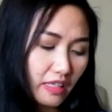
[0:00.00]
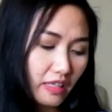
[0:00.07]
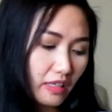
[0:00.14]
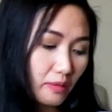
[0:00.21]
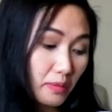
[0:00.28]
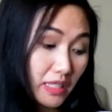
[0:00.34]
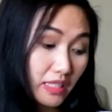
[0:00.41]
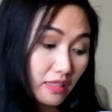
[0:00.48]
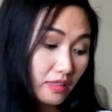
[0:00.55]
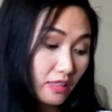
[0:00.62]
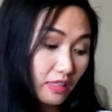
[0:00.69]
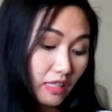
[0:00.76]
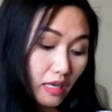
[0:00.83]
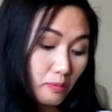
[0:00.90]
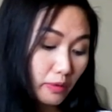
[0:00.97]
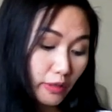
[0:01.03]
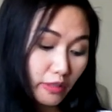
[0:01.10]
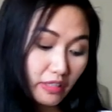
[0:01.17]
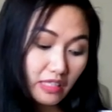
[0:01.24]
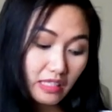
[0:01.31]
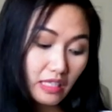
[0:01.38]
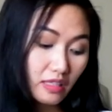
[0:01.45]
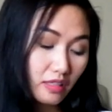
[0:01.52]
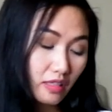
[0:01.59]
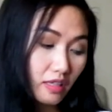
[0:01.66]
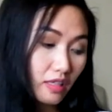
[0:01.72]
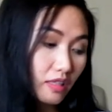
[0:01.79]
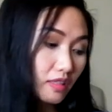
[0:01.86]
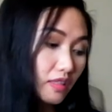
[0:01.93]
Uh, stapler,
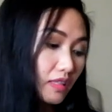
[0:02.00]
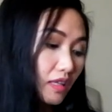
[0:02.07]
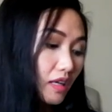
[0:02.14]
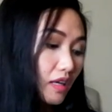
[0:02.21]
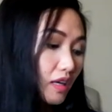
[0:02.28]
scissors.